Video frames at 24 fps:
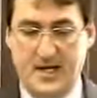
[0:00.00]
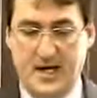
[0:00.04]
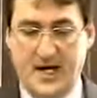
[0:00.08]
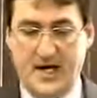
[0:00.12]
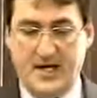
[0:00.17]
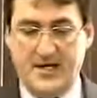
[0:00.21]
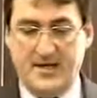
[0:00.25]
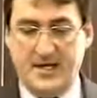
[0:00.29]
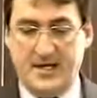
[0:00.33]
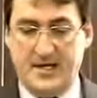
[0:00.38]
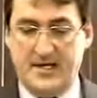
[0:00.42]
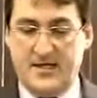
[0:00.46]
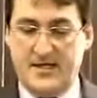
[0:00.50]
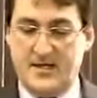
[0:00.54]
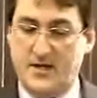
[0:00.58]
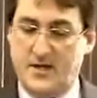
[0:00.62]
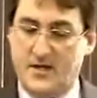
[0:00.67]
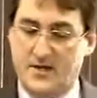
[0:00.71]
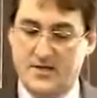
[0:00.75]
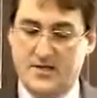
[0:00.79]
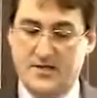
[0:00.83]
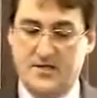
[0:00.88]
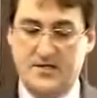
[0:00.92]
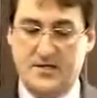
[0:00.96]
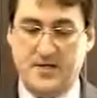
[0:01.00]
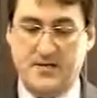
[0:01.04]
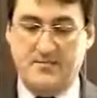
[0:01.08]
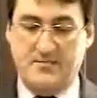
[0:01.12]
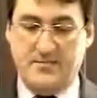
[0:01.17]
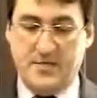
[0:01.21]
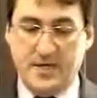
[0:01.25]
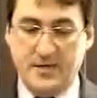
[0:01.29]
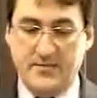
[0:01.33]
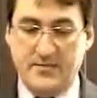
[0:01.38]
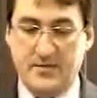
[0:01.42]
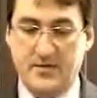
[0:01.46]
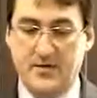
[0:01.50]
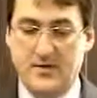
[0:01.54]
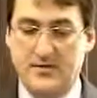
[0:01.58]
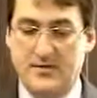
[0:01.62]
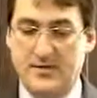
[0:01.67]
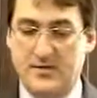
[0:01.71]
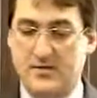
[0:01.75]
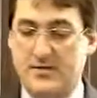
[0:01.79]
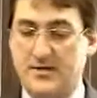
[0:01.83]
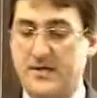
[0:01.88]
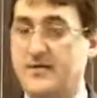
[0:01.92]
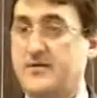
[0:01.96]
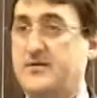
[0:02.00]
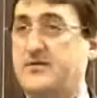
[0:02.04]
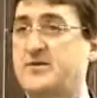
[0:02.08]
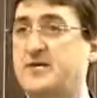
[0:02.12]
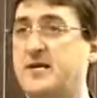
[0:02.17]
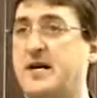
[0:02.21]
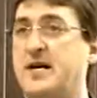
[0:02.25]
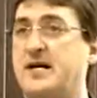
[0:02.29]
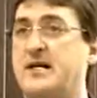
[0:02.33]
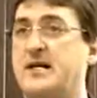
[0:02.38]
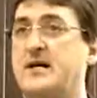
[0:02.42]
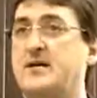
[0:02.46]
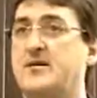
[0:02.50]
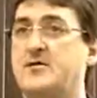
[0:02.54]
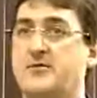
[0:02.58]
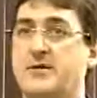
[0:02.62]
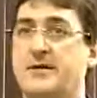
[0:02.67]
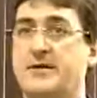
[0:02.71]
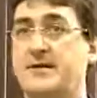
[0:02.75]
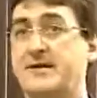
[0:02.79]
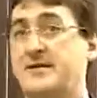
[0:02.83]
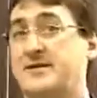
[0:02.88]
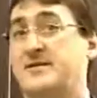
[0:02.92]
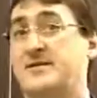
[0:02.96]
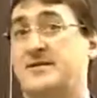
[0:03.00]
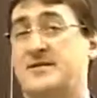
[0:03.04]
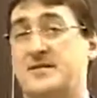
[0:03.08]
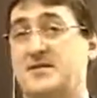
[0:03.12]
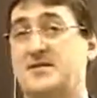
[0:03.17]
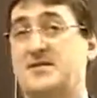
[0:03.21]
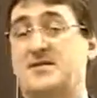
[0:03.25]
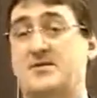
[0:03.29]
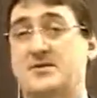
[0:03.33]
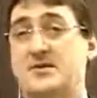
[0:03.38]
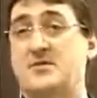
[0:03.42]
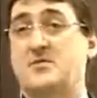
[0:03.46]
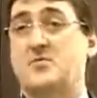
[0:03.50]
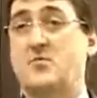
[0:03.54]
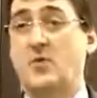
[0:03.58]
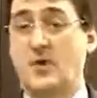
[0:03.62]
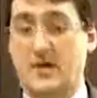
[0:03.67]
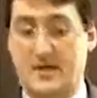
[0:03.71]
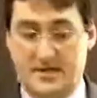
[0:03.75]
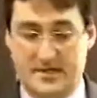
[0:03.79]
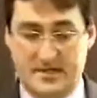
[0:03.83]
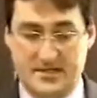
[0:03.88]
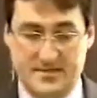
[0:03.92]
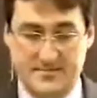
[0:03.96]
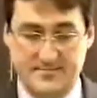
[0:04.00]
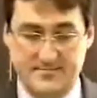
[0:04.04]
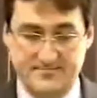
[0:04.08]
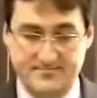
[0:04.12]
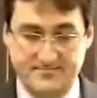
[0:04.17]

I think also that people don't understand how critical illness insurance works.